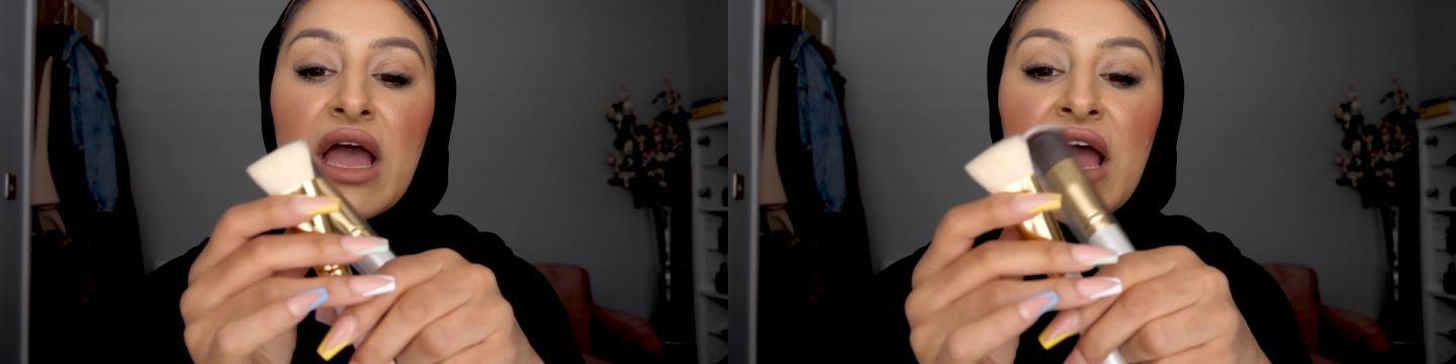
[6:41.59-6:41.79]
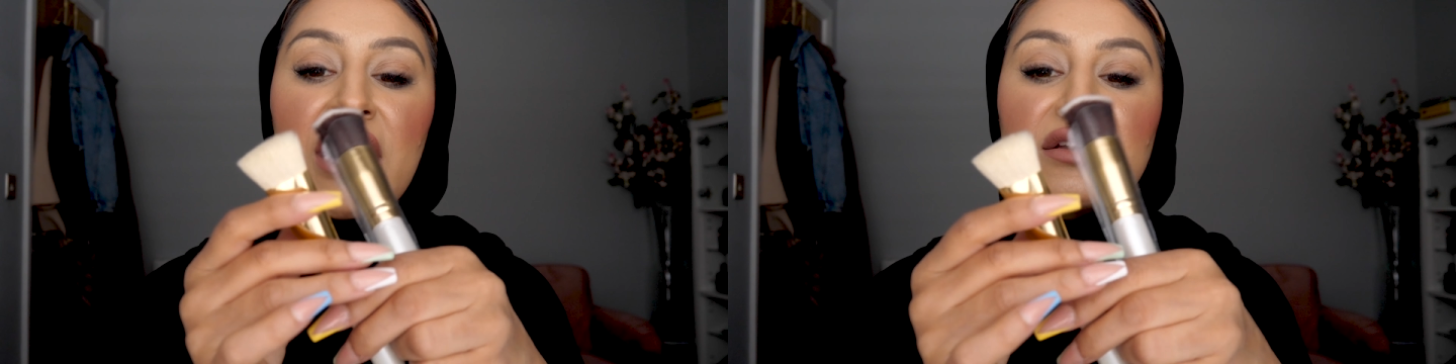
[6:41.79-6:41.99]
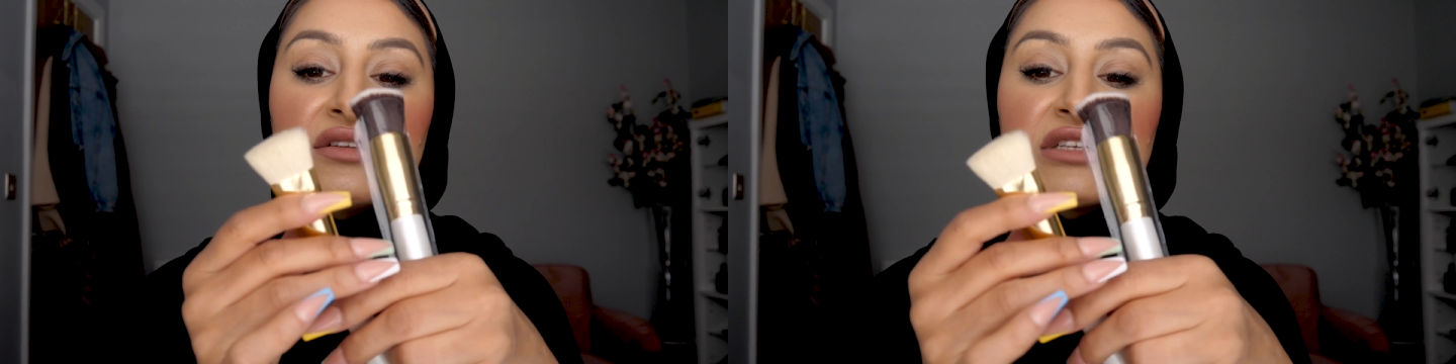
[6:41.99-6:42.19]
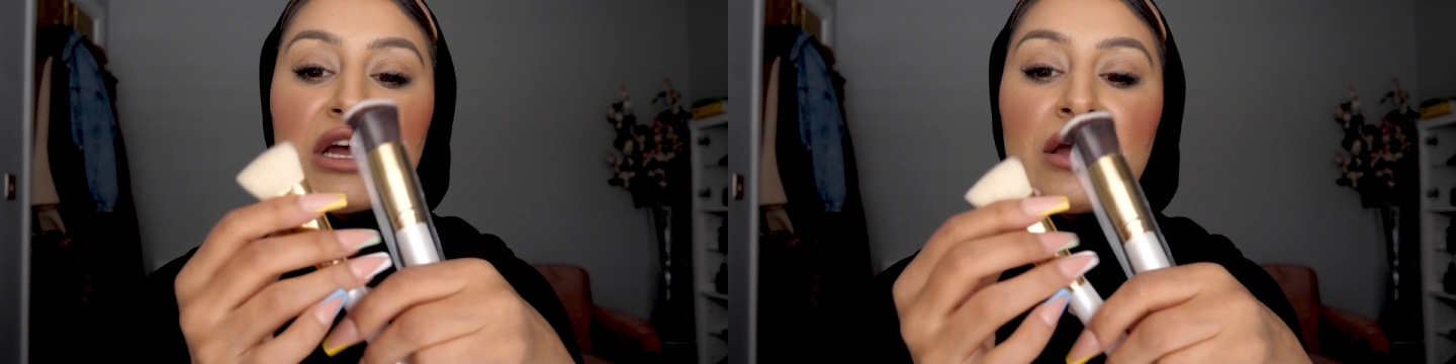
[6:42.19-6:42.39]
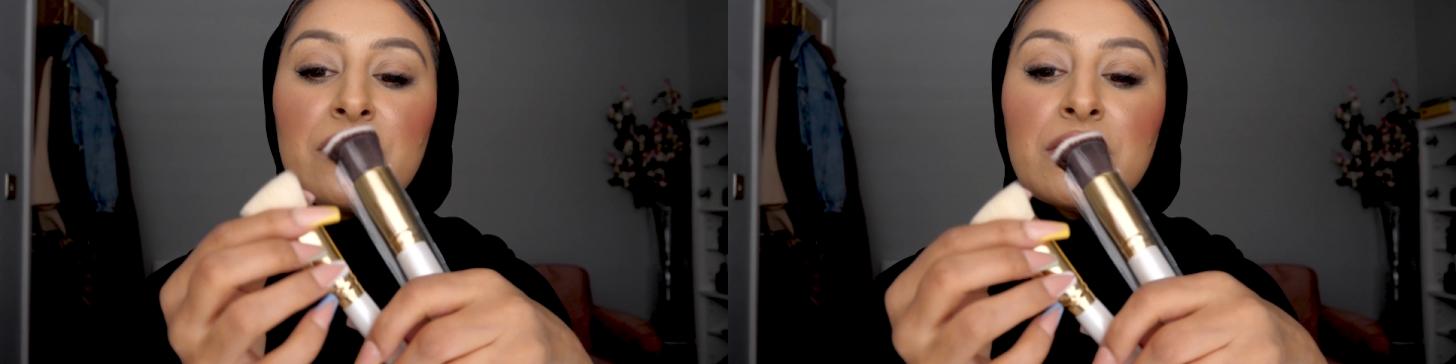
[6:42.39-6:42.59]
and
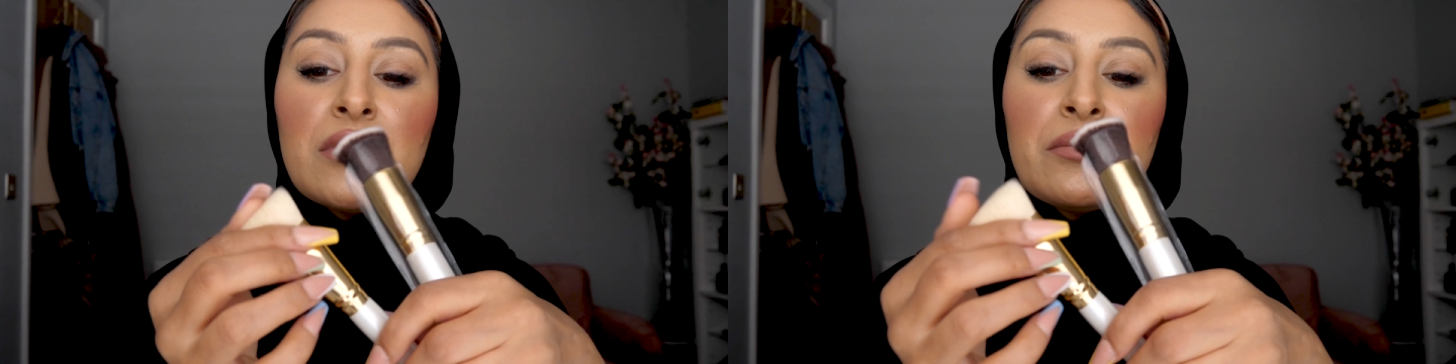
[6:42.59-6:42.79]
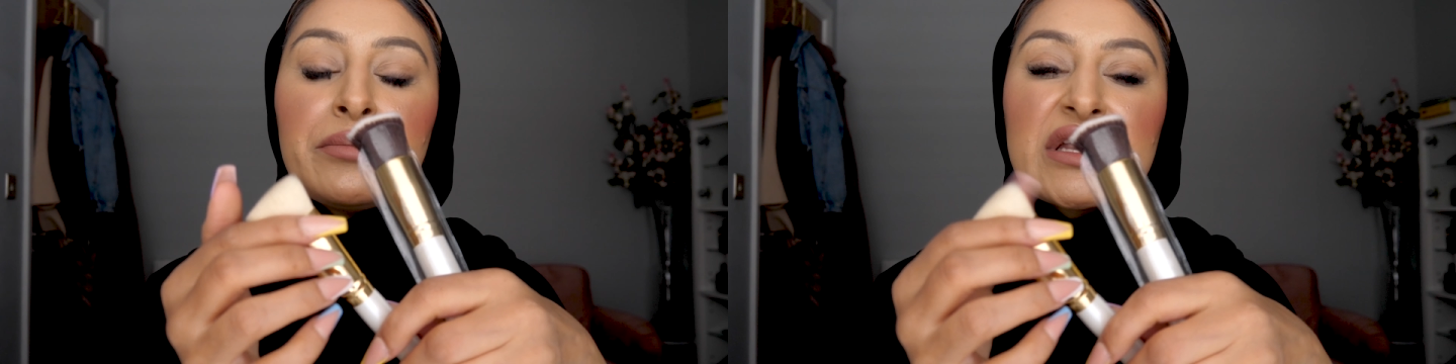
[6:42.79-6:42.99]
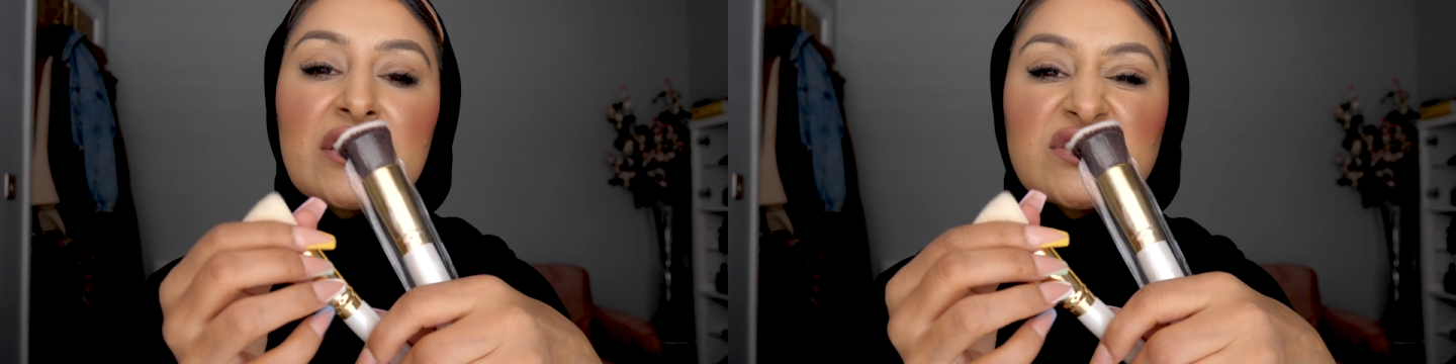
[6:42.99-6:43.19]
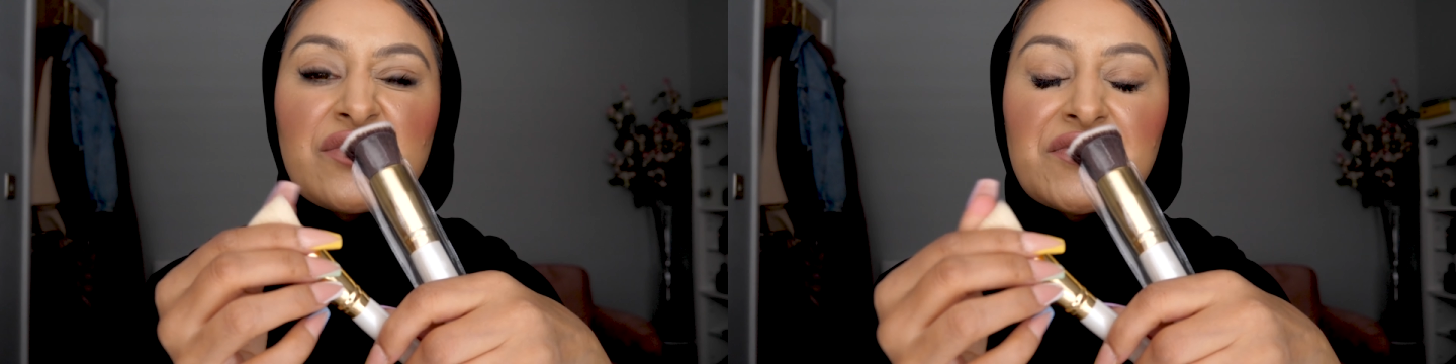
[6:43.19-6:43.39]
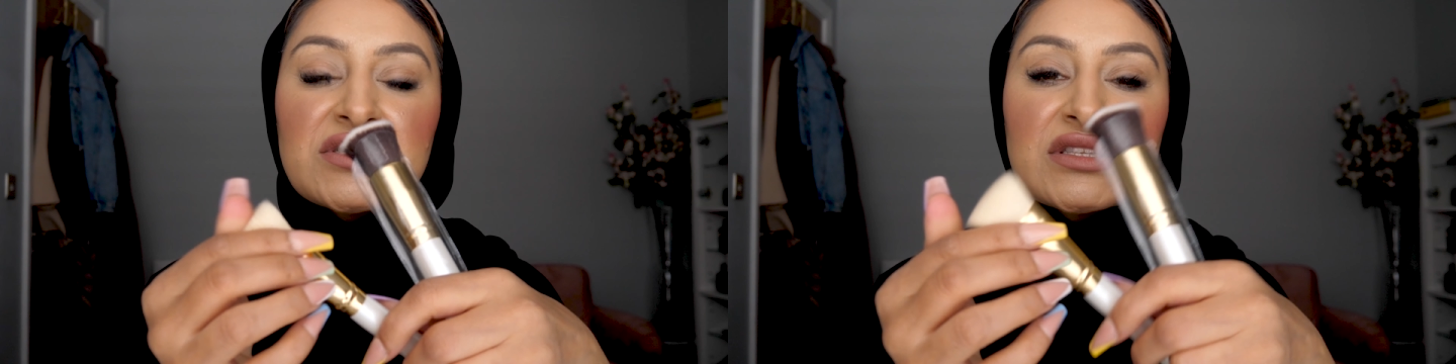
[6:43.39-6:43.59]
because
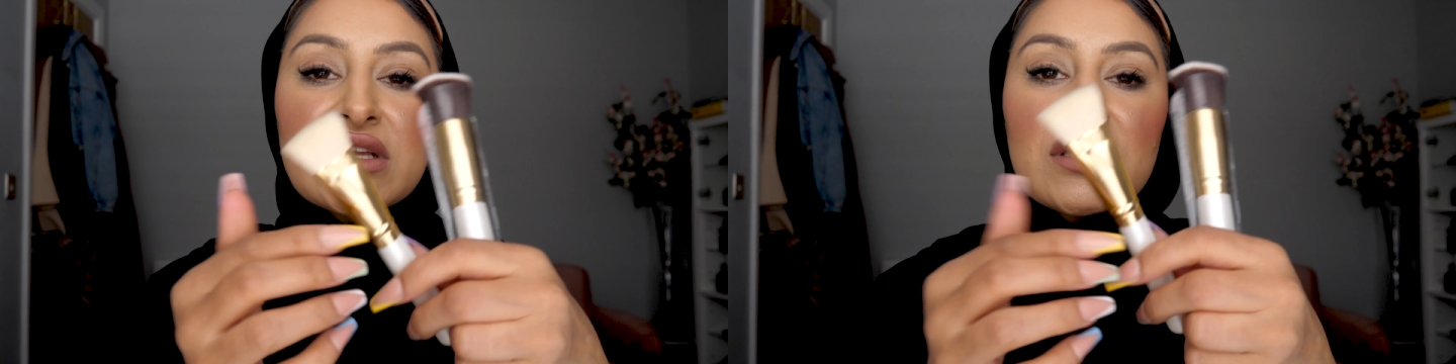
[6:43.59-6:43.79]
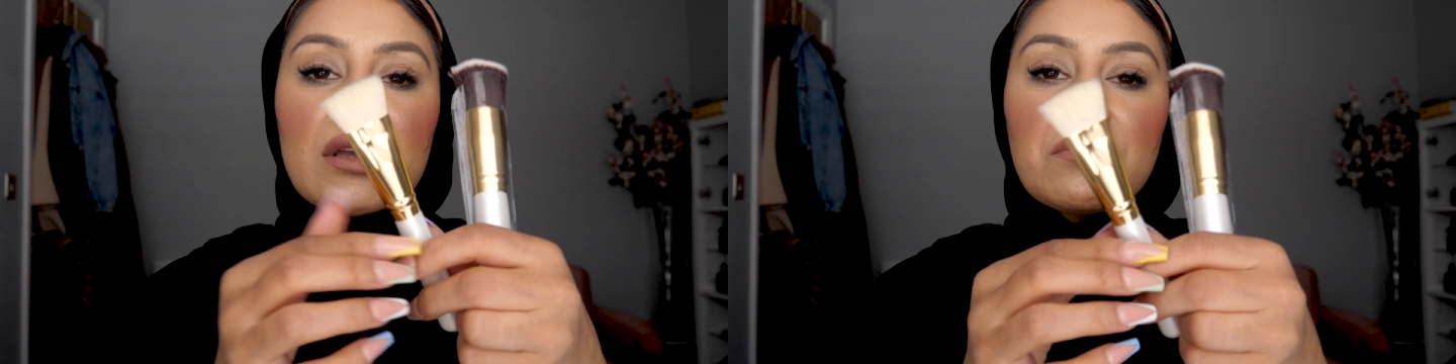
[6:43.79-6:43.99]
obviously